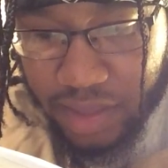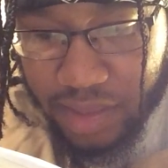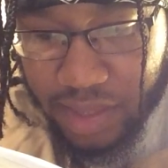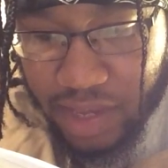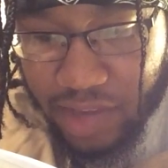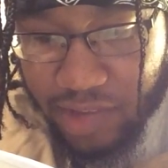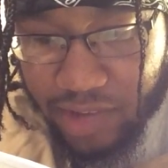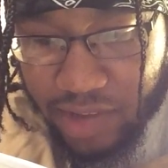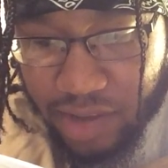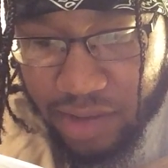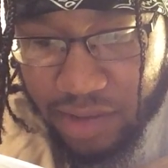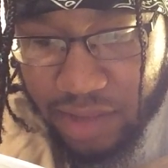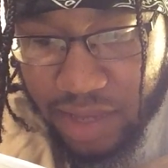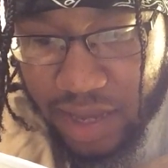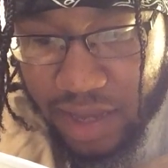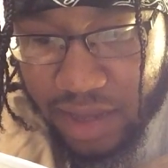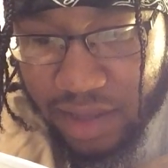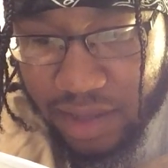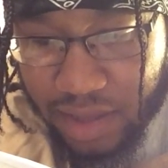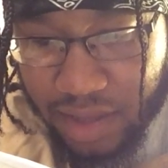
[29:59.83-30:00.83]
They shall
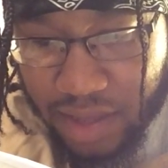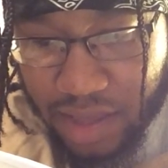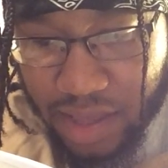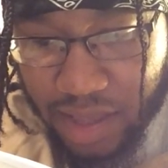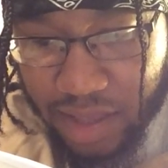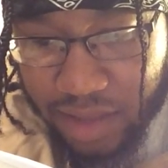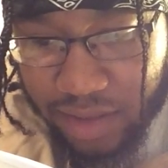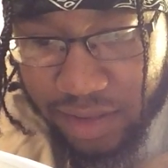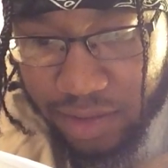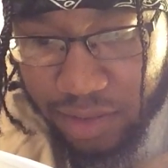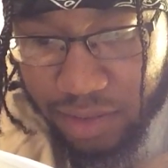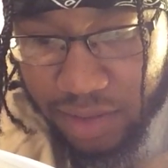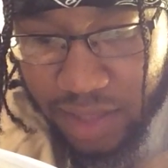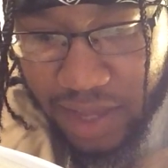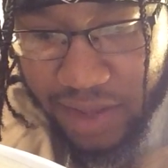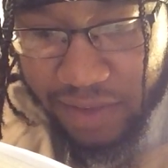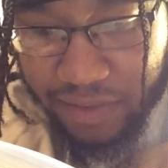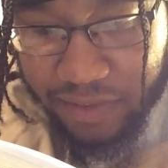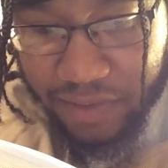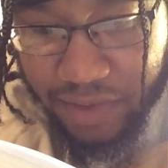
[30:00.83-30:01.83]
not sow
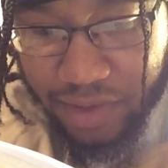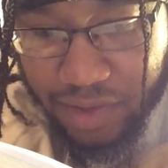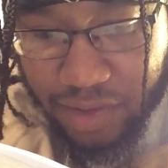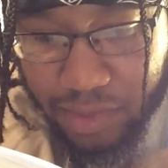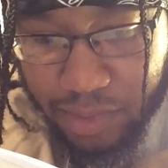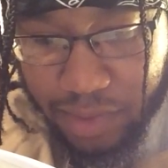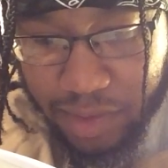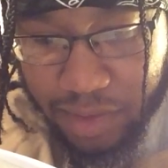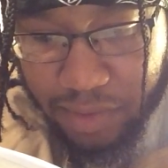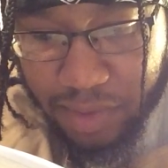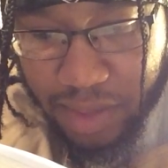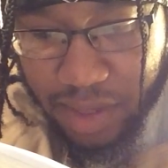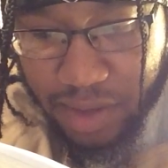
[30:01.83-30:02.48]
thy field with